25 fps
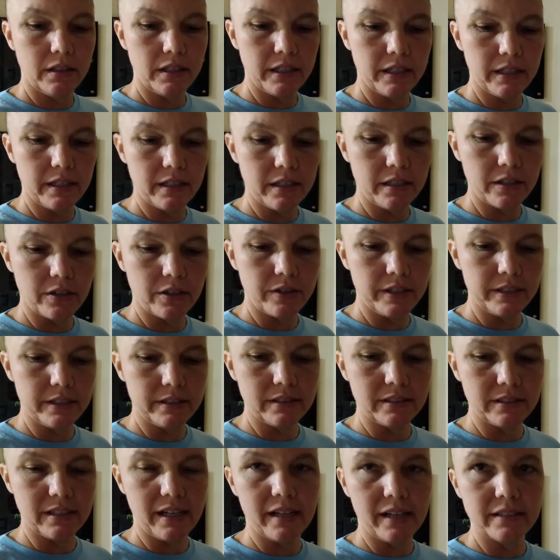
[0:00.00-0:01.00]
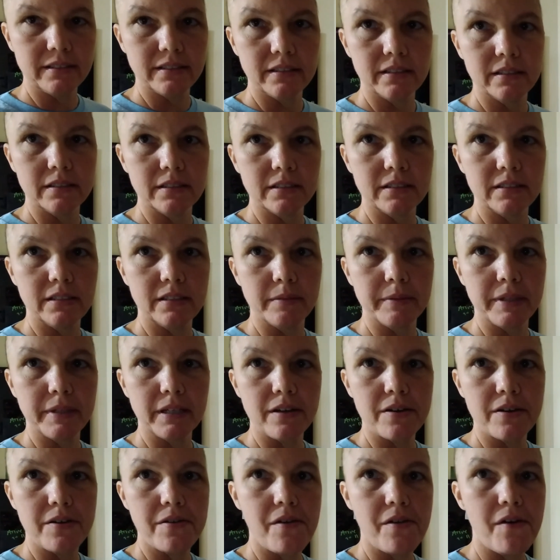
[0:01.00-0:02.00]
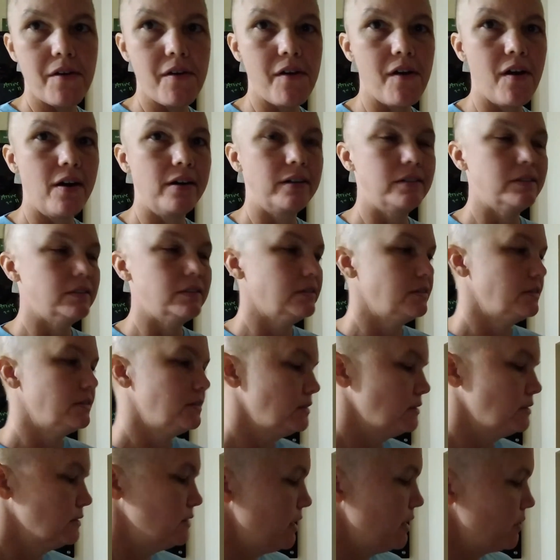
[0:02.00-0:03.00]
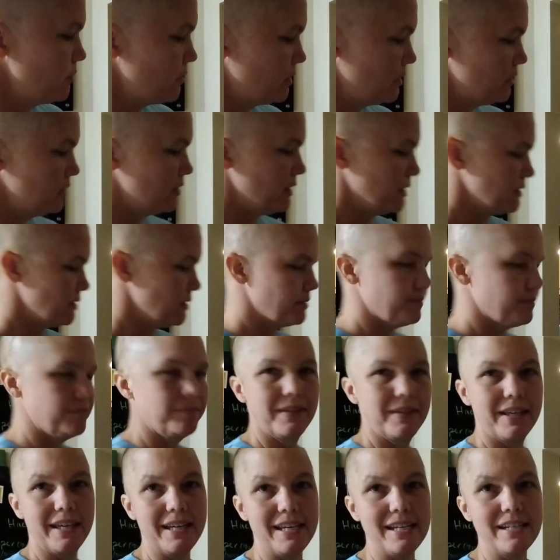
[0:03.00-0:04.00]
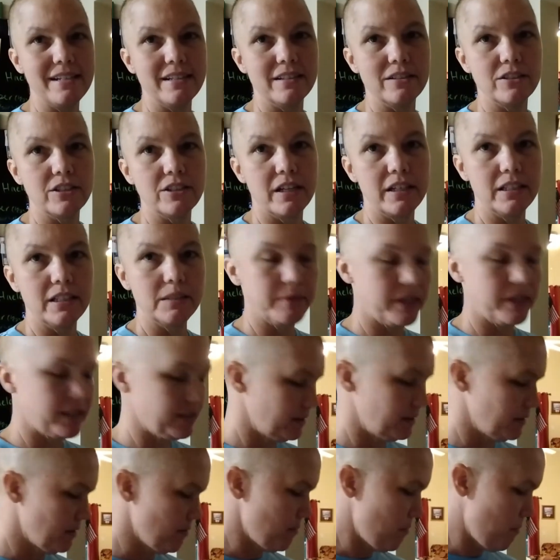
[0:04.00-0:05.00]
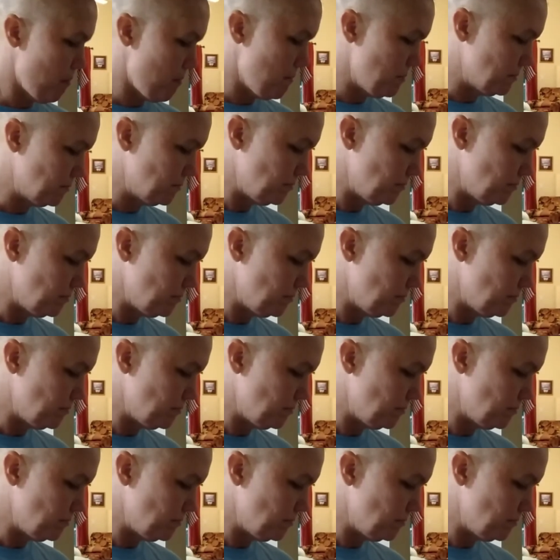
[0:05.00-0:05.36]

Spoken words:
it increases acid in the stomach. And that's heat in Chinese medicine.